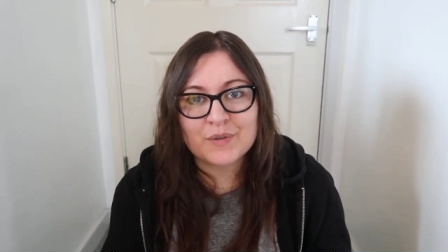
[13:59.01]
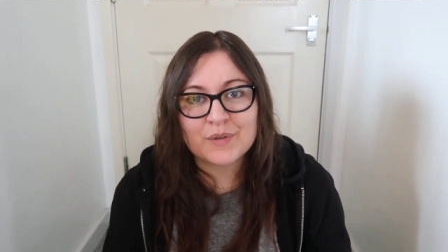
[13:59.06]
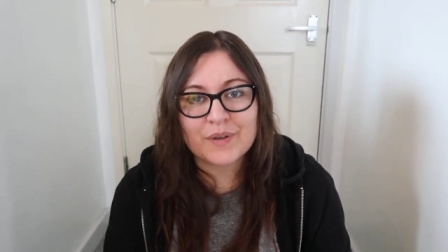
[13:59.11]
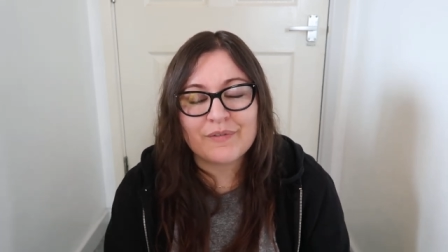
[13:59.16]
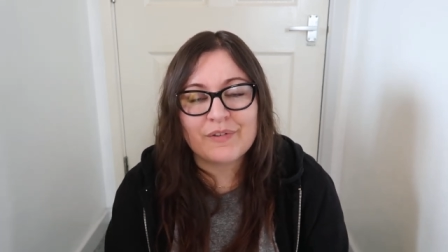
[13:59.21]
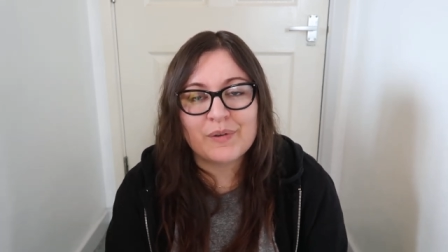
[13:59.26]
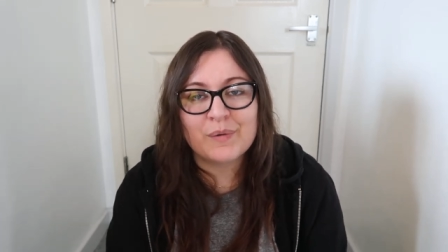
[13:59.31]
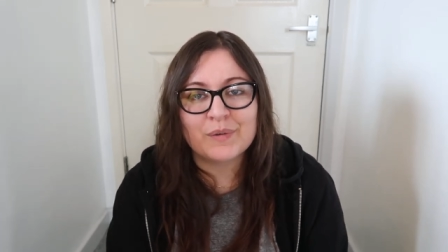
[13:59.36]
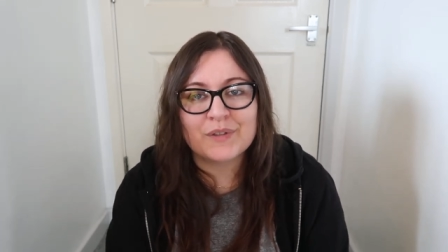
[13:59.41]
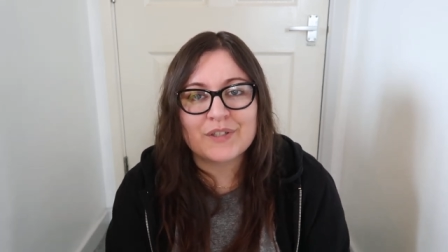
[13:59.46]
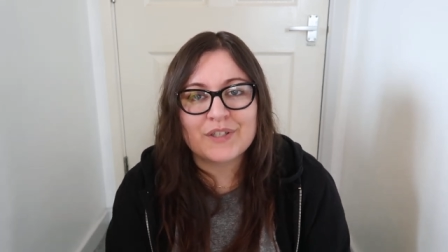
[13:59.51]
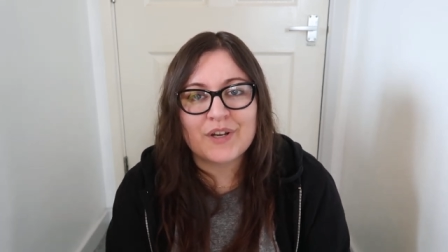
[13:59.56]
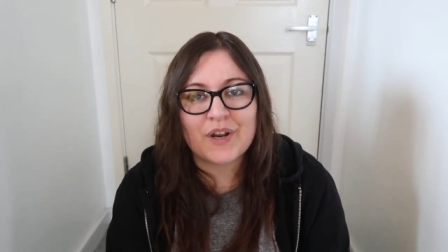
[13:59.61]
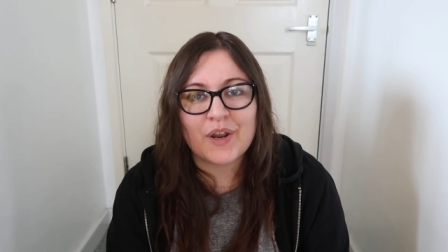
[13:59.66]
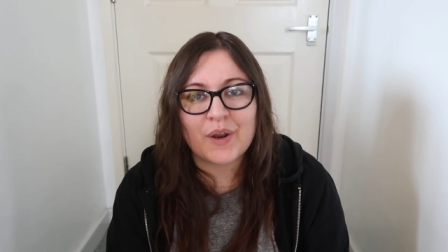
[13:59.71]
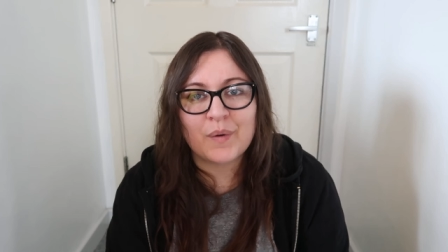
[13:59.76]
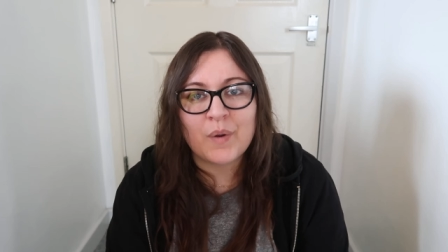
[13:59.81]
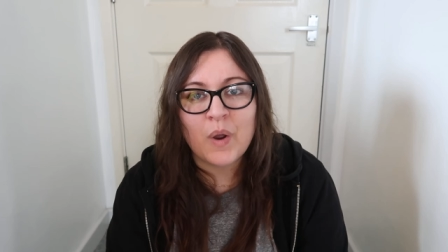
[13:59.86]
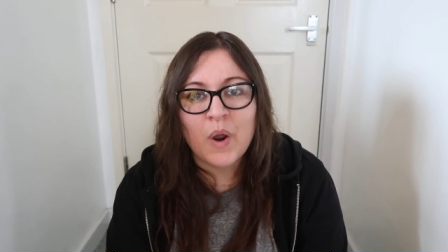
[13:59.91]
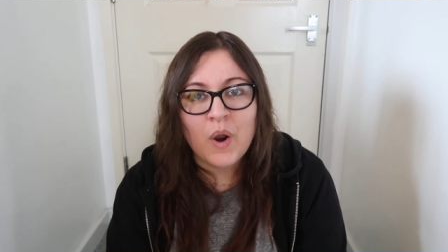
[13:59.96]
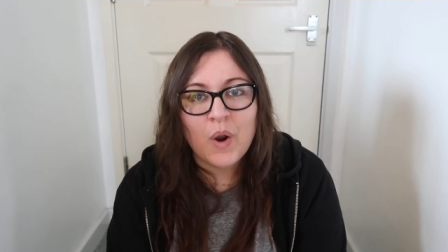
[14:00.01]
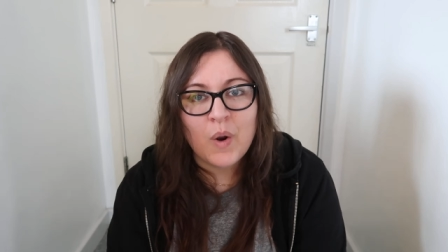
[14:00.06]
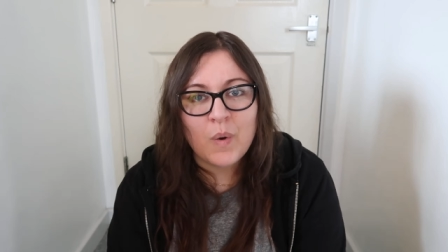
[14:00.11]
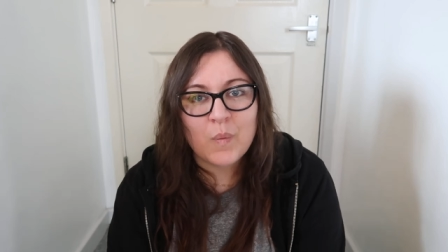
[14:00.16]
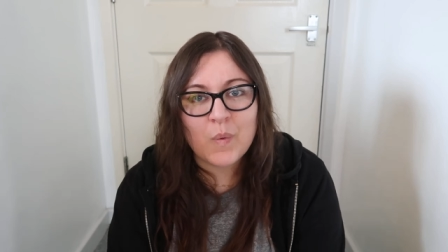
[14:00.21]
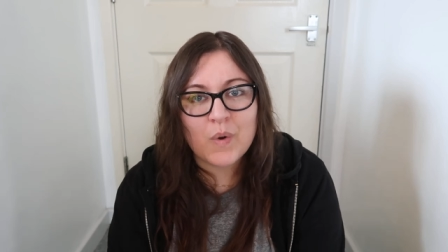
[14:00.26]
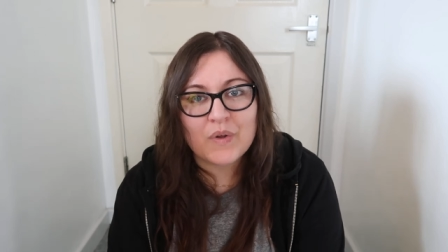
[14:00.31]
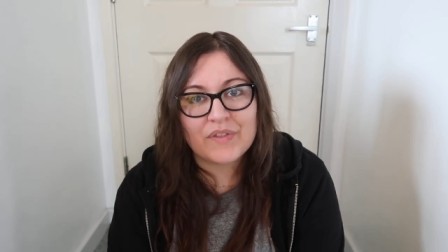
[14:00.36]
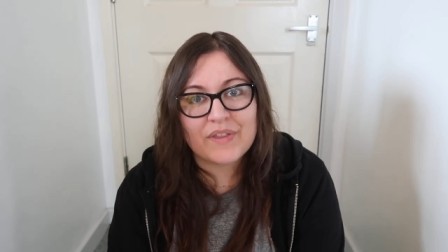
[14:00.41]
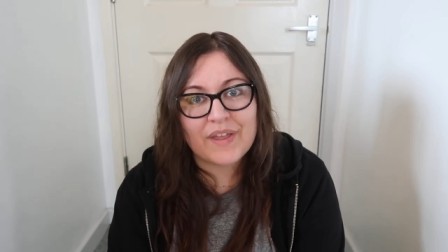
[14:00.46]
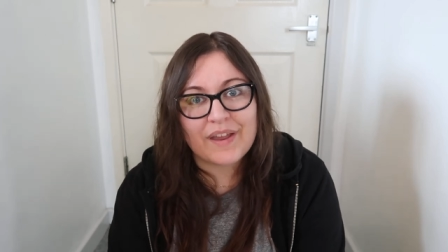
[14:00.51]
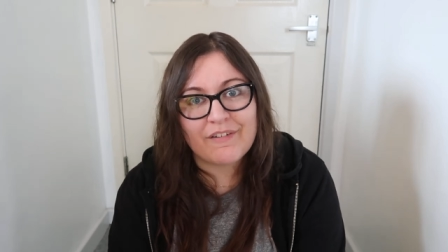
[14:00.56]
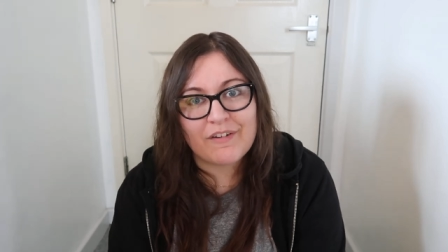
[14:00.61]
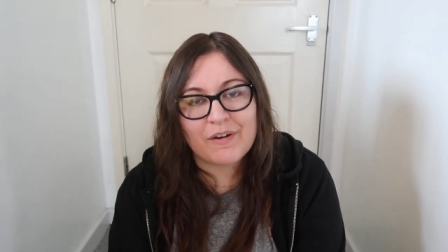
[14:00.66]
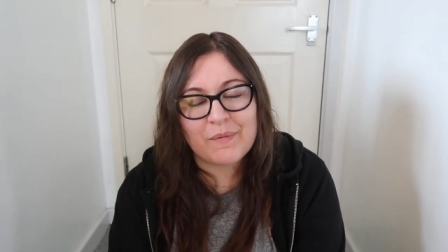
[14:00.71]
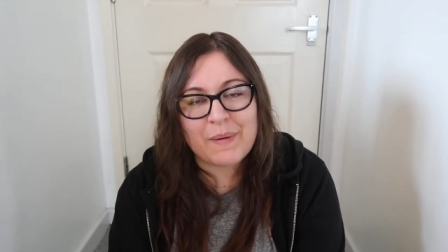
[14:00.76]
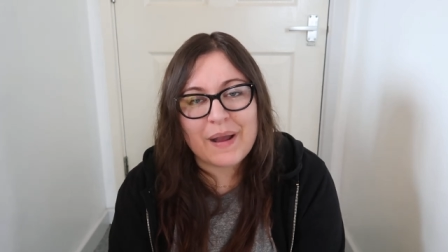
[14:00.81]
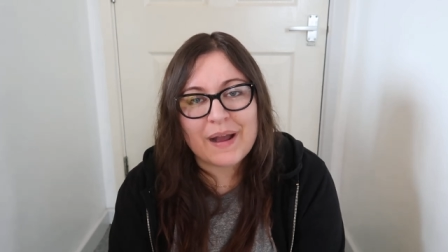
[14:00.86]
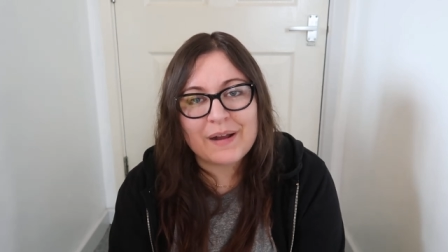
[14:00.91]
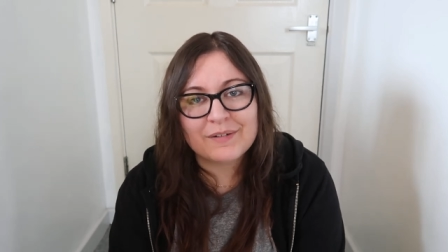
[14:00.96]
So if you want to know what
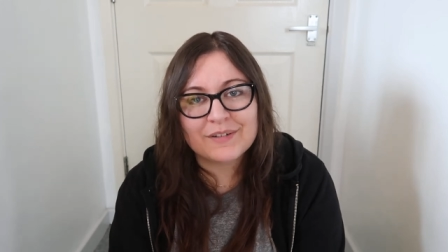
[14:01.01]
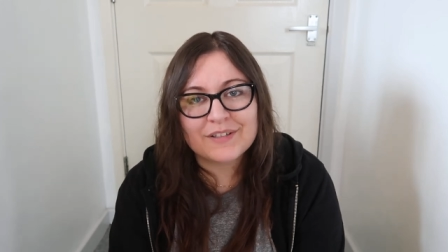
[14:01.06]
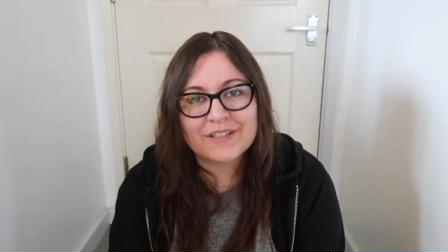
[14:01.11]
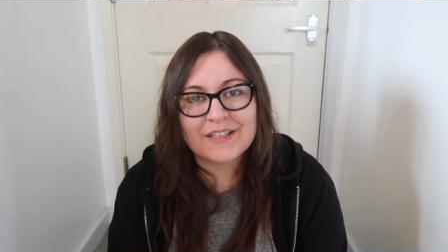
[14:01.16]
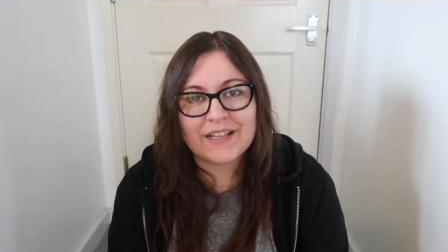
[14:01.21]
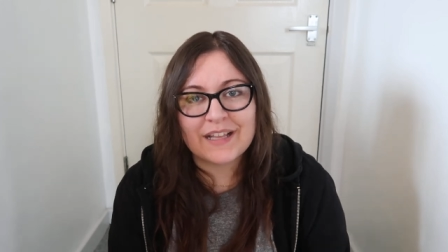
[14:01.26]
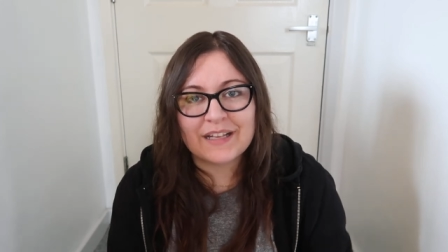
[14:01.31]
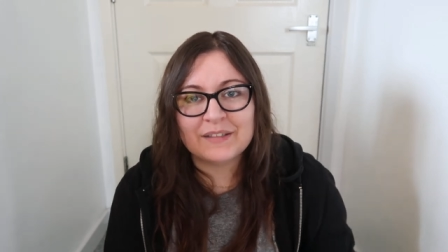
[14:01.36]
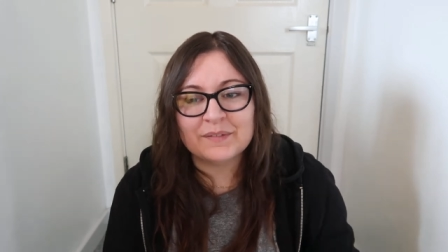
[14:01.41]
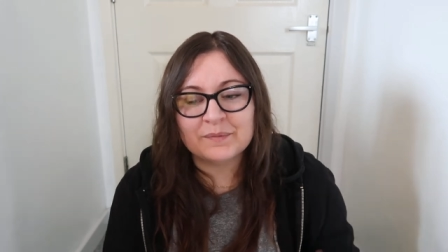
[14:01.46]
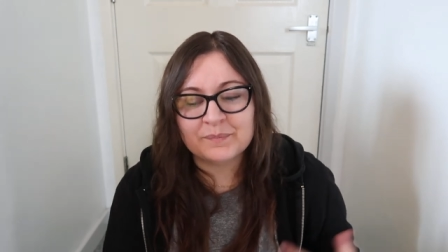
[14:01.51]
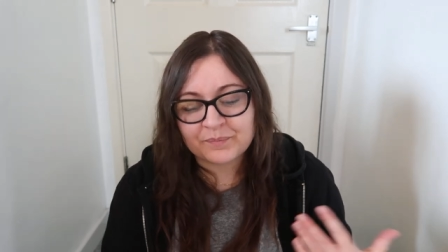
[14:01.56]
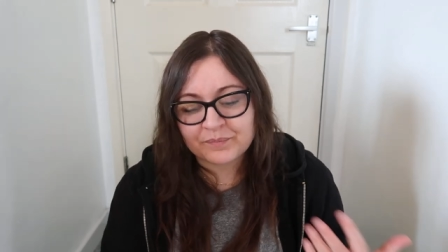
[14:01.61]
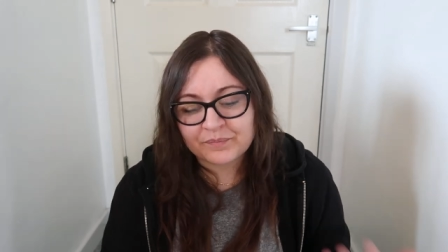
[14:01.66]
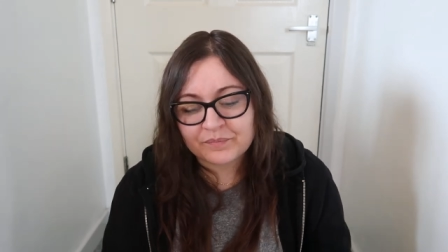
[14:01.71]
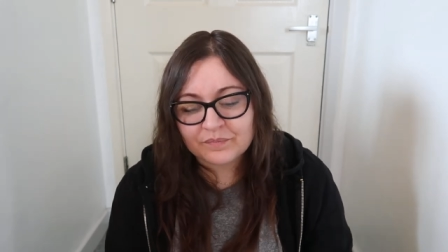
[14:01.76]
they're about, then